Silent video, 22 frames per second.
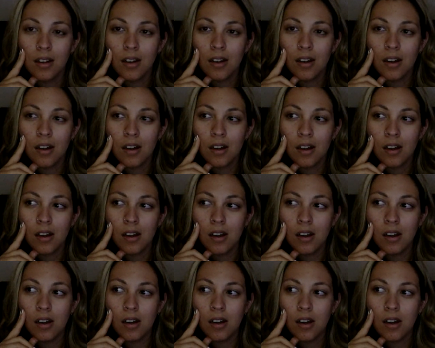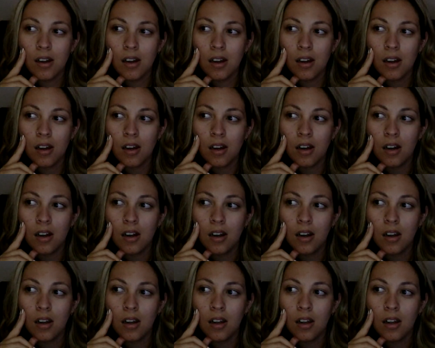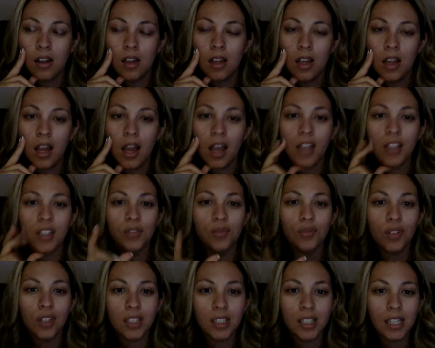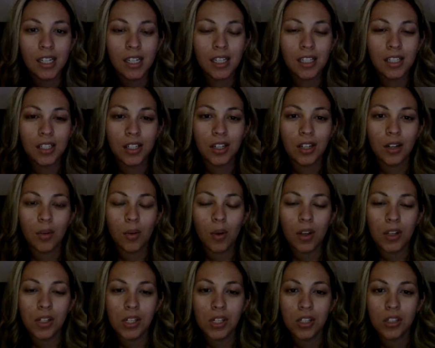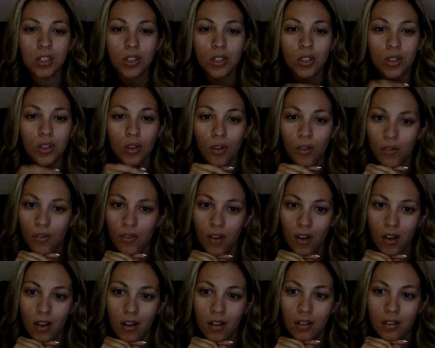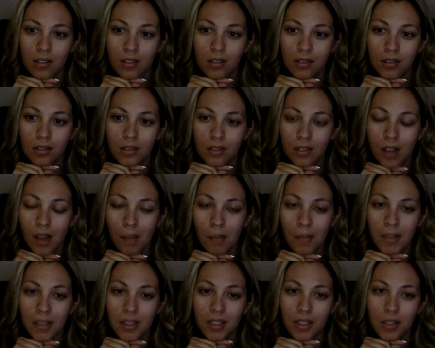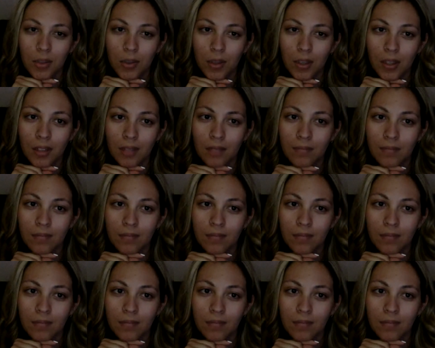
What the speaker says: Um, I recently started watching Snowfall. I'm into it.